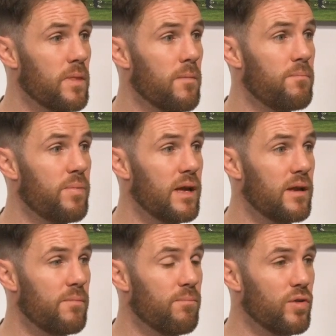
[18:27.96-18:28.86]
Mm.
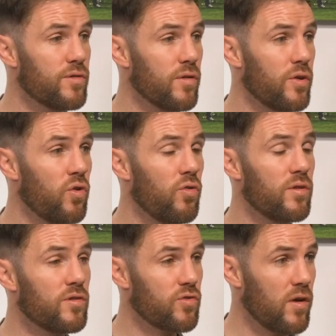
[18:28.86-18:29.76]
Beat Munster at home
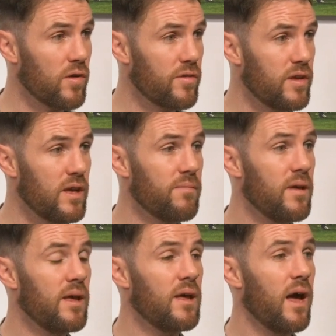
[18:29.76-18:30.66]
with a stronger team,
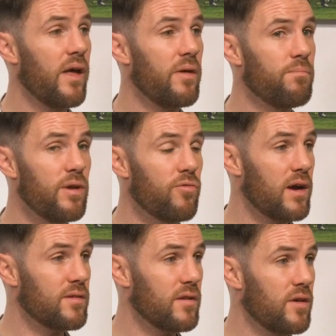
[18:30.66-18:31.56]
and then beat
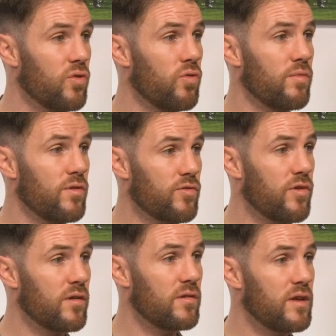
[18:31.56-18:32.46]
Racing at home with a
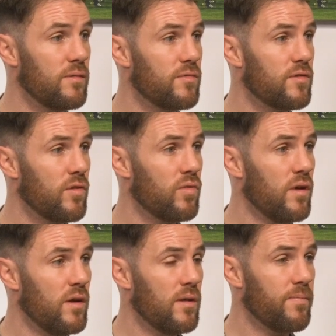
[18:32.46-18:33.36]
strong team. So
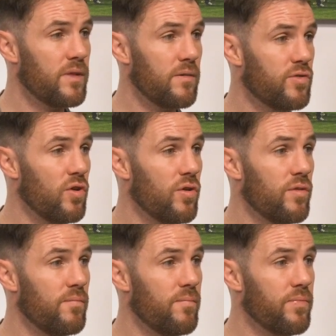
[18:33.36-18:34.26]
they've
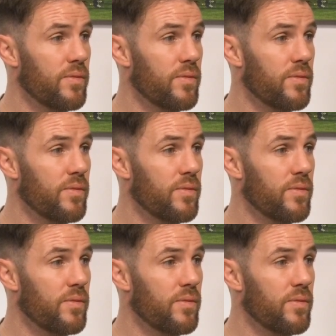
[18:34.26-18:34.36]
done